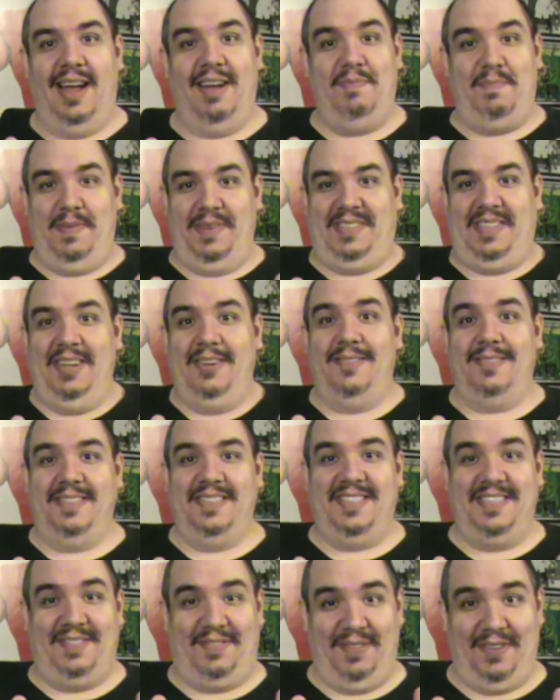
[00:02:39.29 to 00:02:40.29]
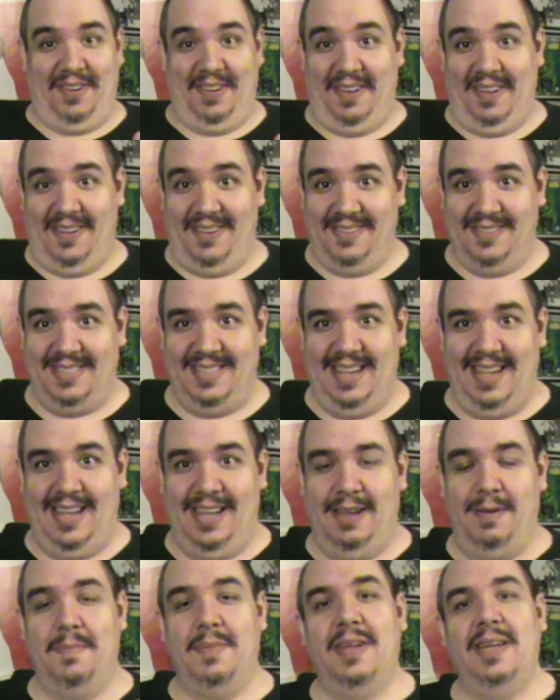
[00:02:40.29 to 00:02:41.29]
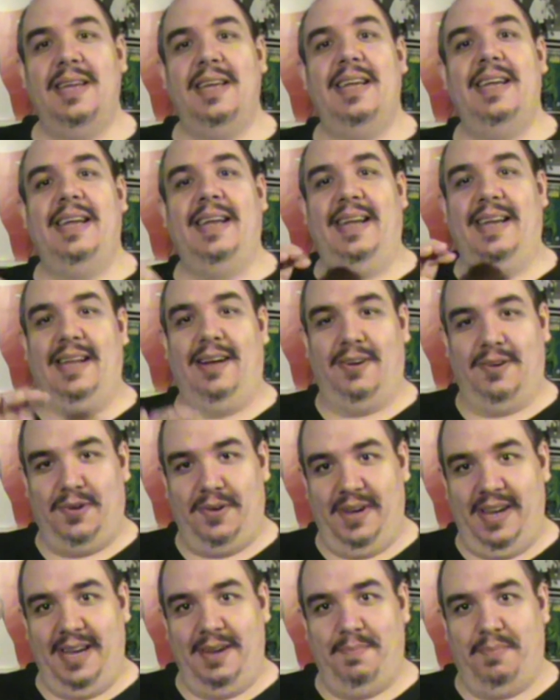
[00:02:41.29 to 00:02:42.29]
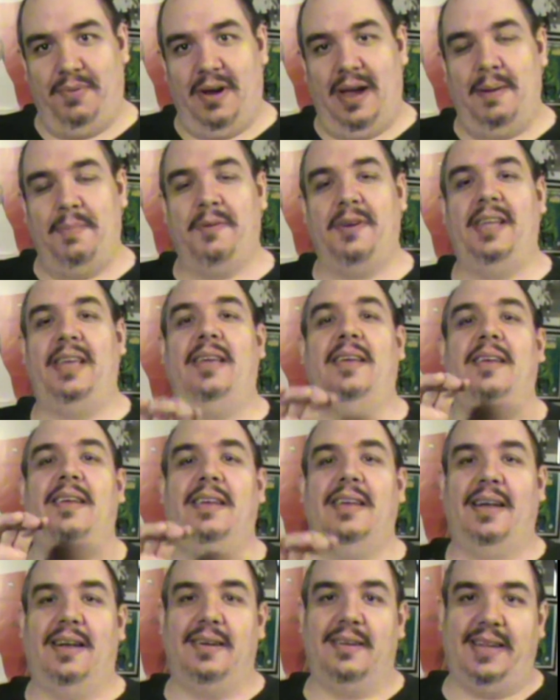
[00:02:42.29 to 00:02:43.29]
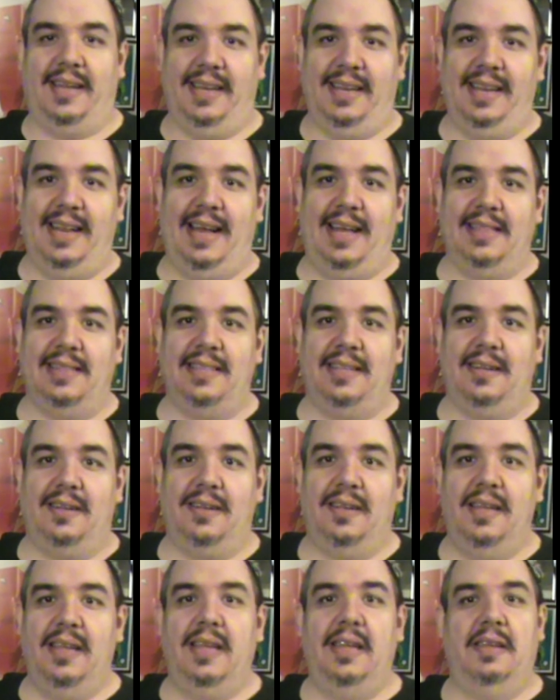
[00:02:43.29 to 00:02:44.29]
I've been doing this for a long time and I'll create a property, I'll get it out there,